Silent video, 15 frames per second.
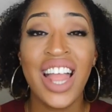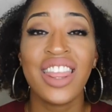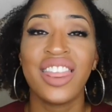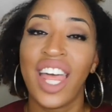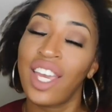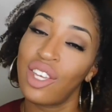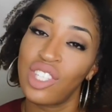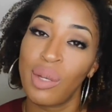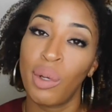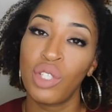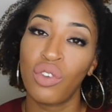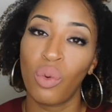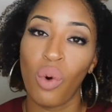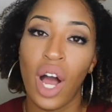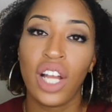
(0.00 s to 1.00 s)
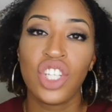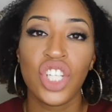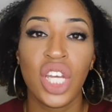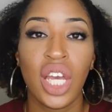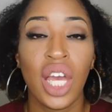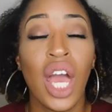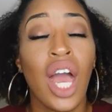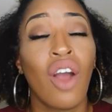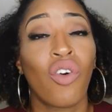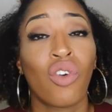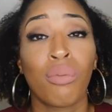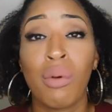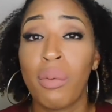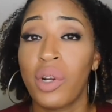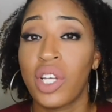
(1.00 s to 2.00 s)
Thank you so much for watching.
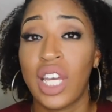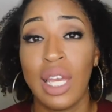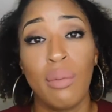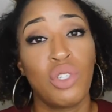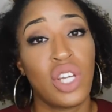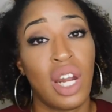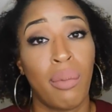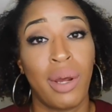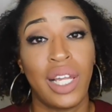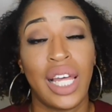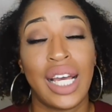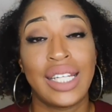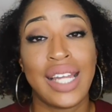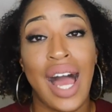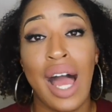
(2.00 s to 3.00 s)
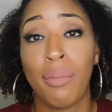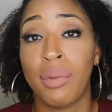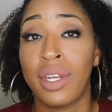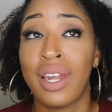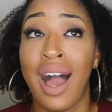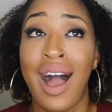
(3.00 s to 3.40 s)
Remember to keep shining bright like a diamond.